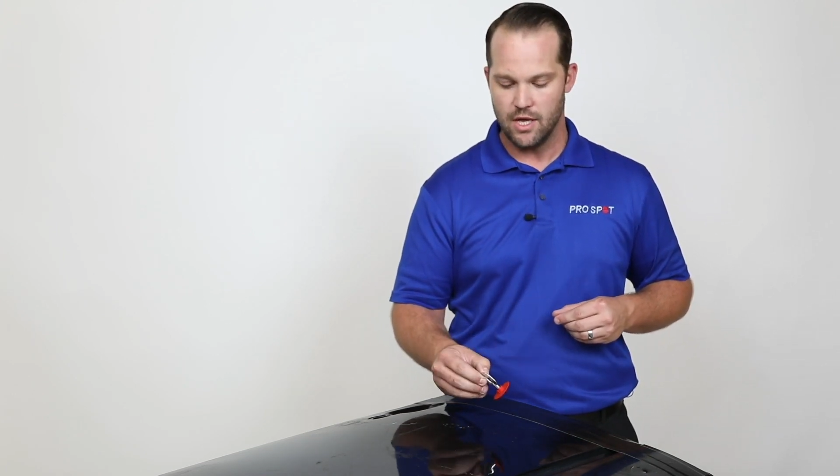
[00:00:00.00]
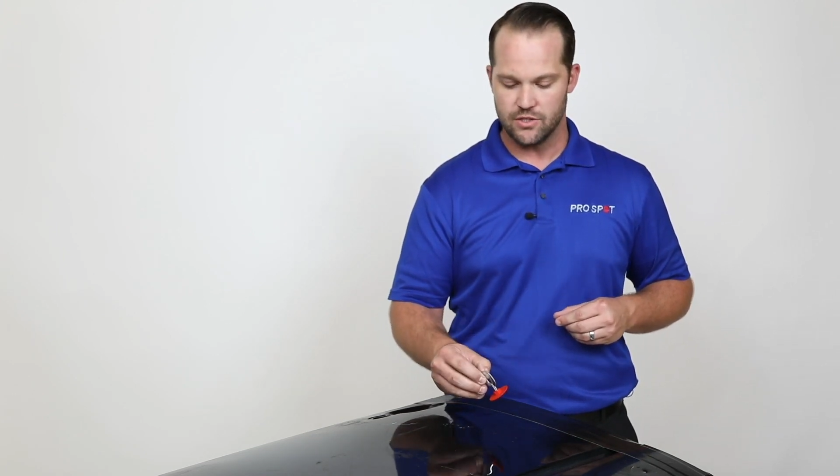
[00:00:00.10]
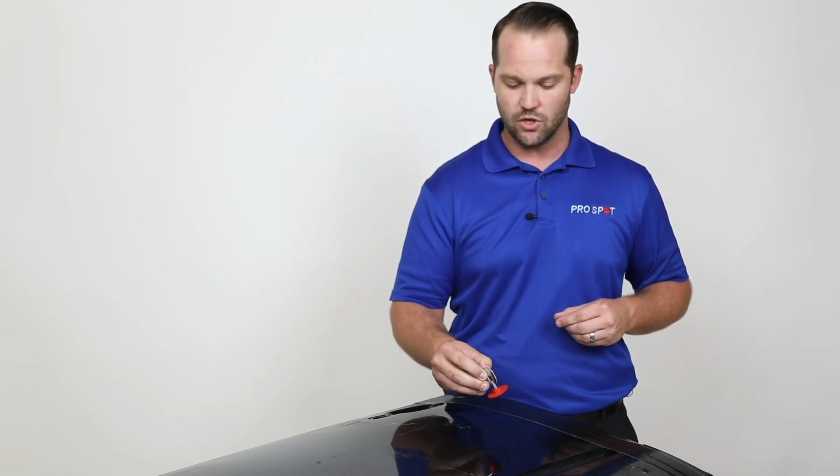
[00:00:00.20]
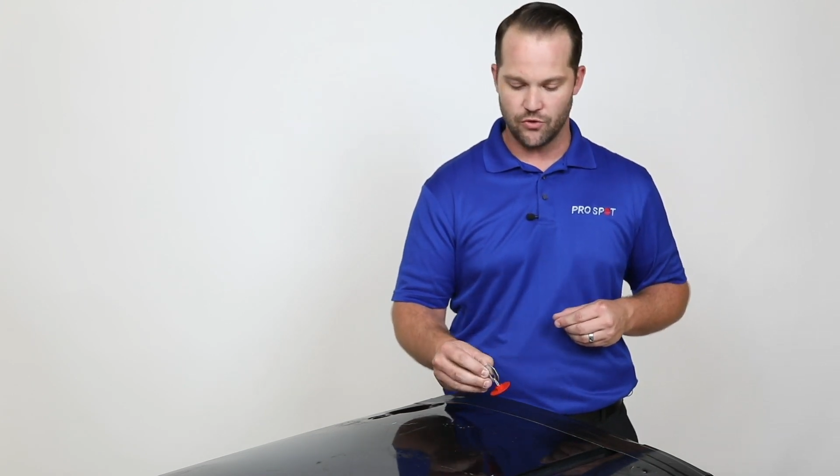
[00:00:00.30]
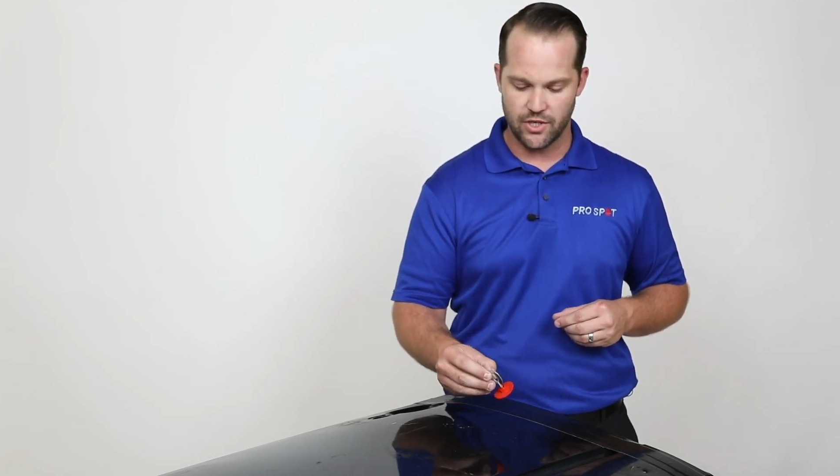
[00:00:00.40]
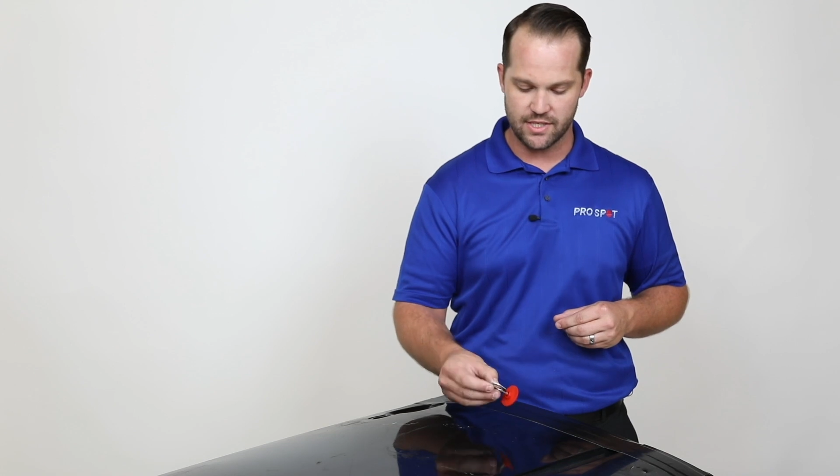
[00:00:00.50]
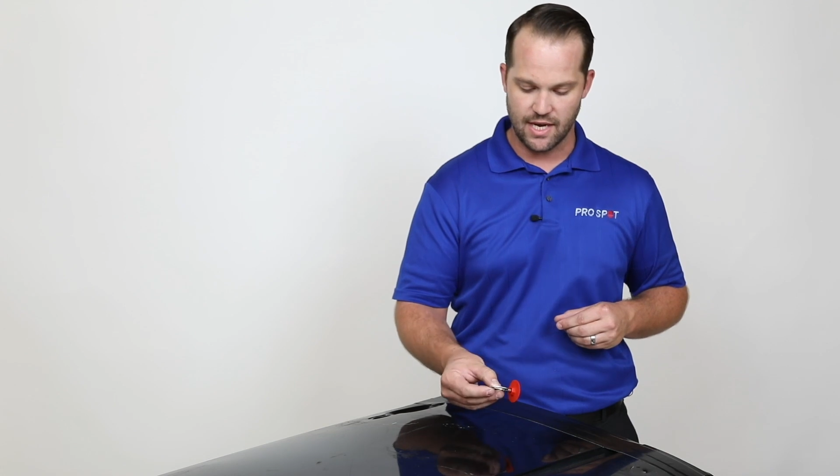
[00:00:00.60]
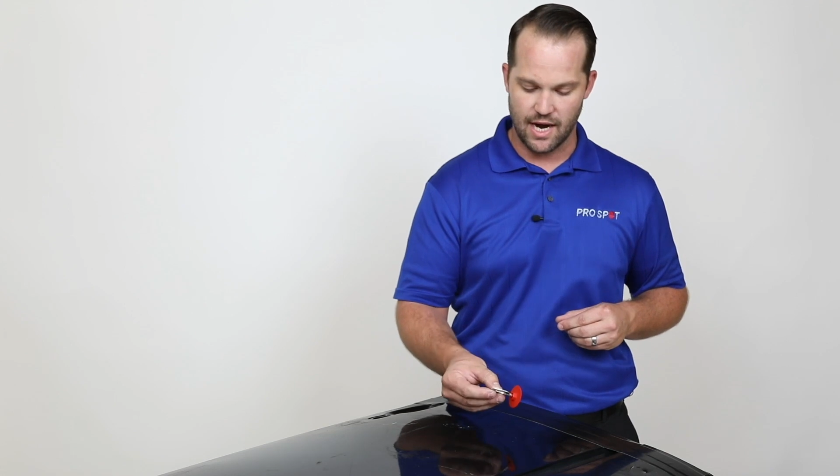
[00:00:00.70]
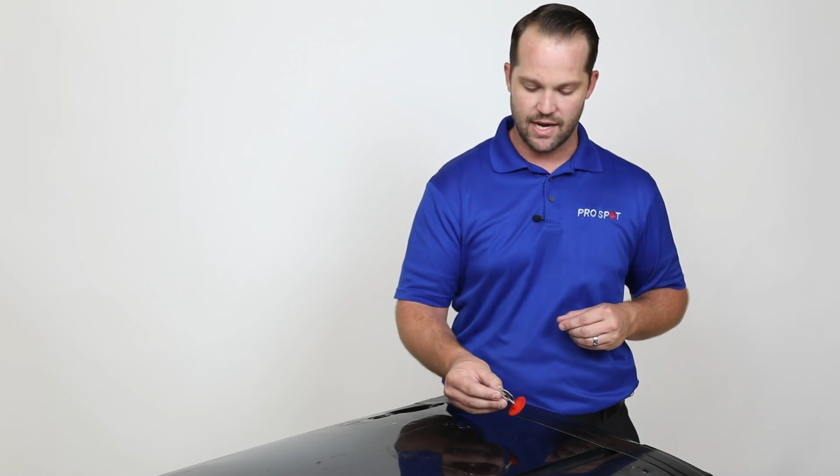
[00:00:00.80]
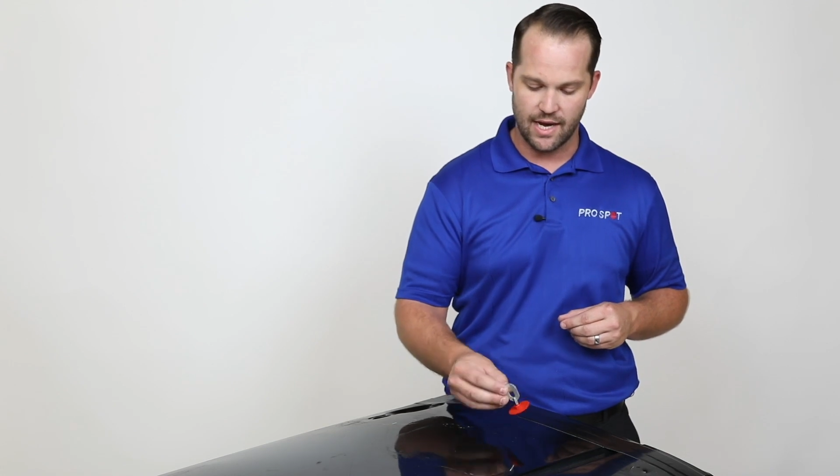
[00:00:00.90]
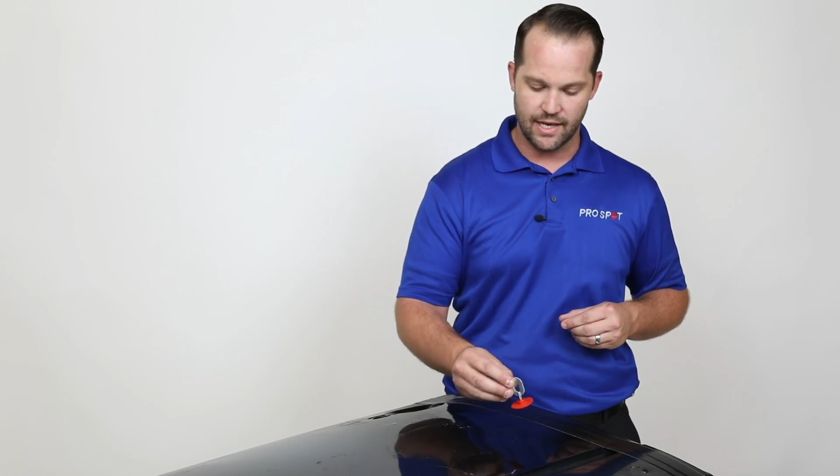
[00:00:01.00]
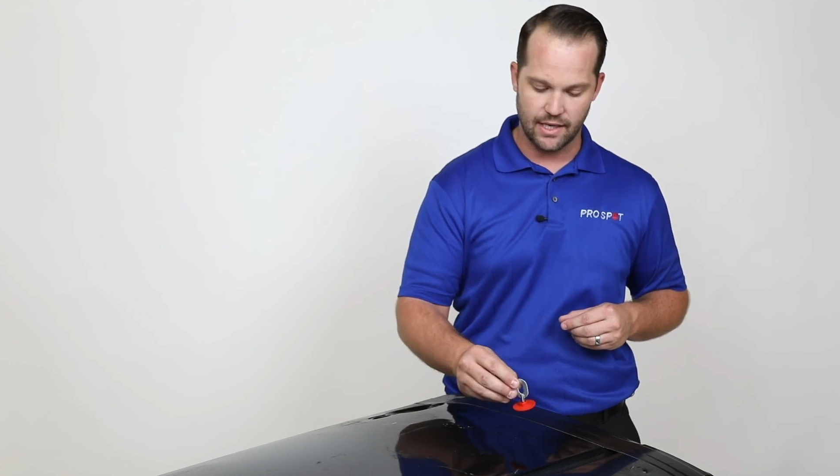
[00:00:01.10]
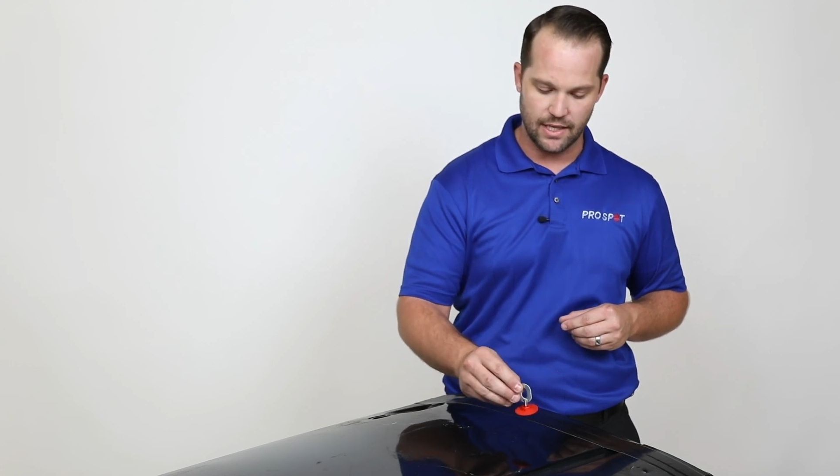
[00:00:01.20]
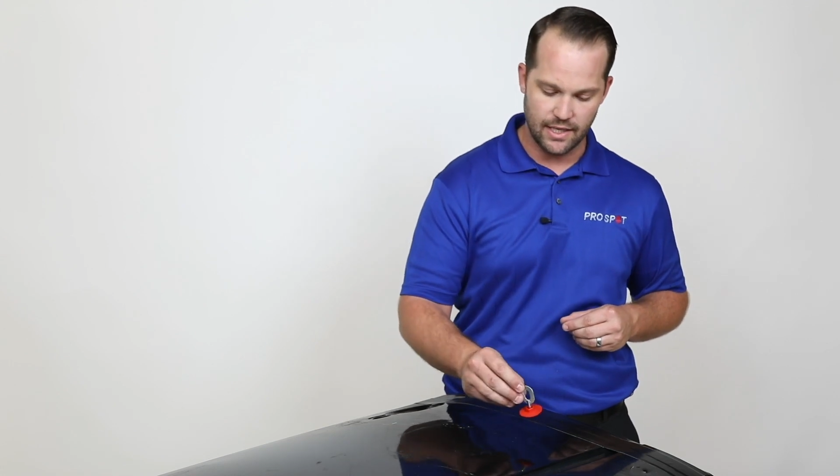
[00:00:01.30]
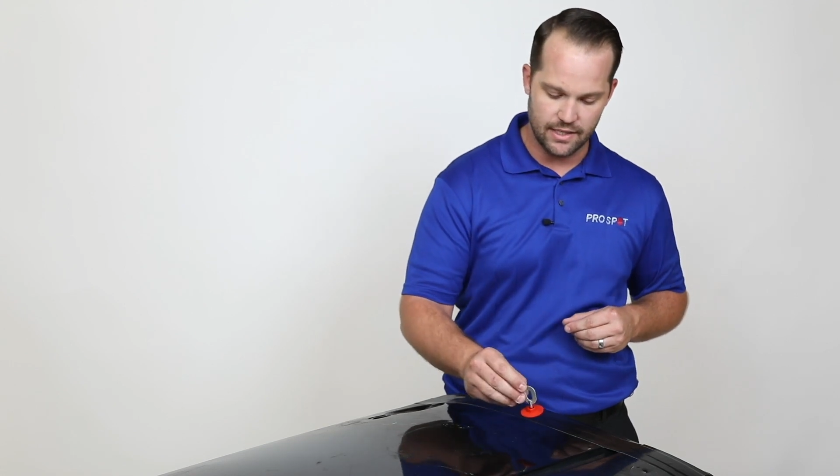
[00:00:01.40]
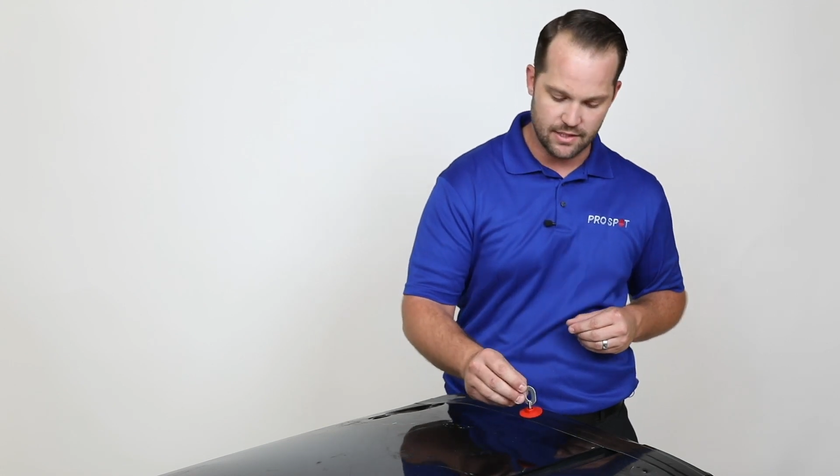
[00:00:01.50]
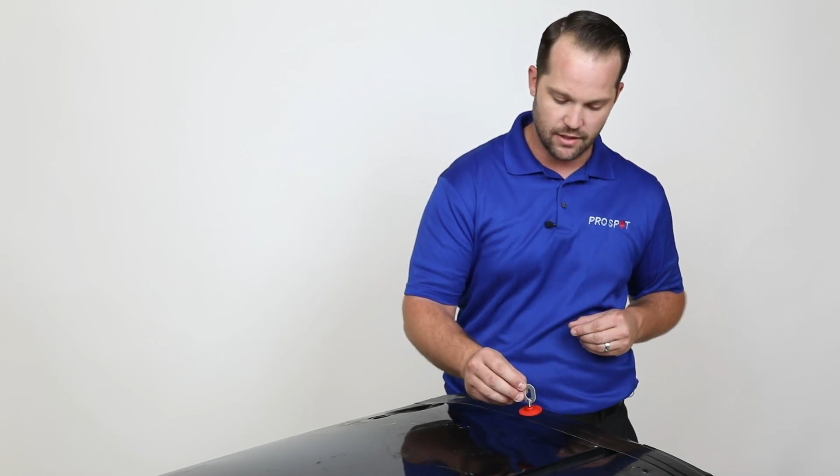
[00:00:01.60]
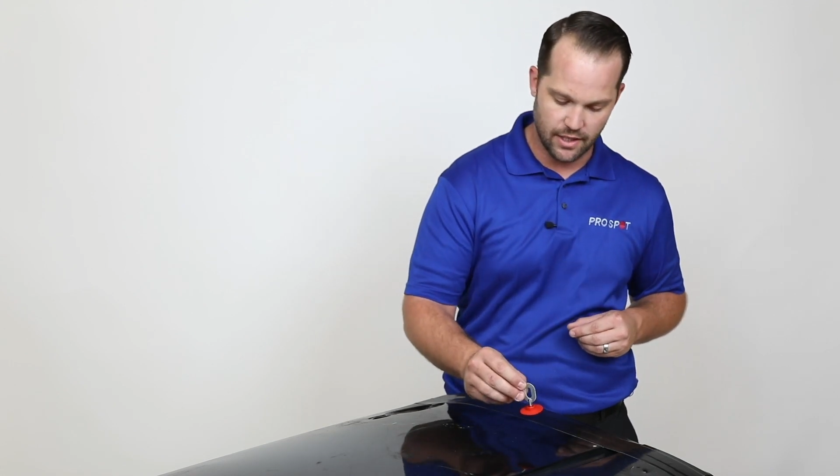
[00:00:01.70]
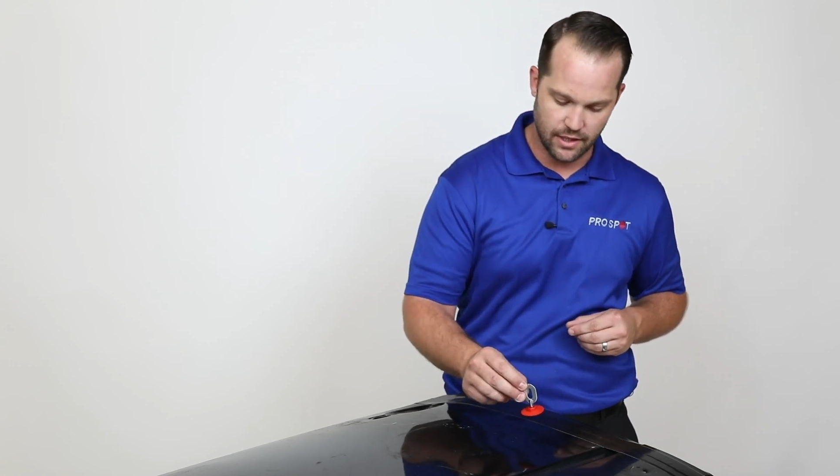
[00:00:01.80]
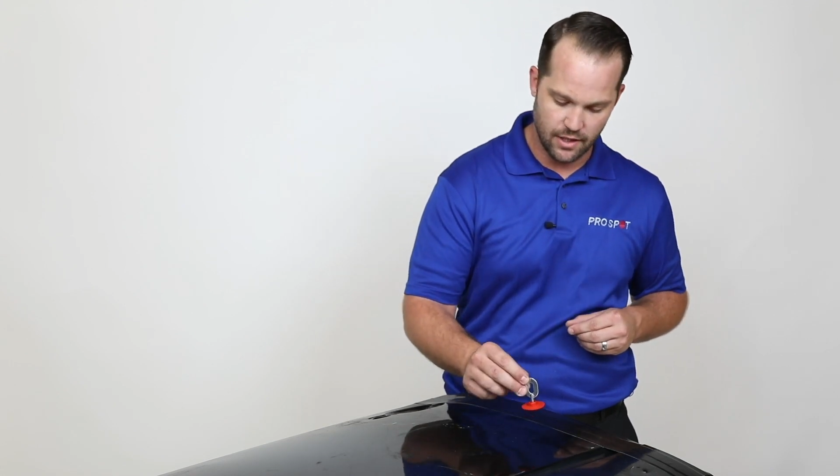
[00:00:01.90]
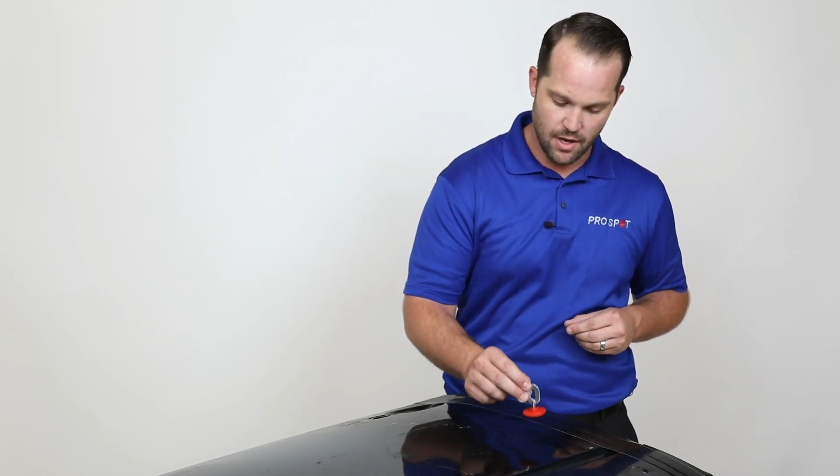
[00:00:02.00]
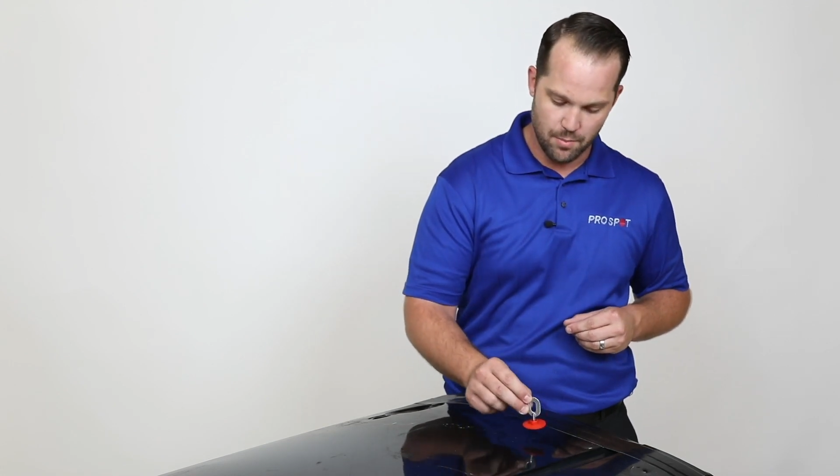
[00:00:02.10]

So this guy, I can easily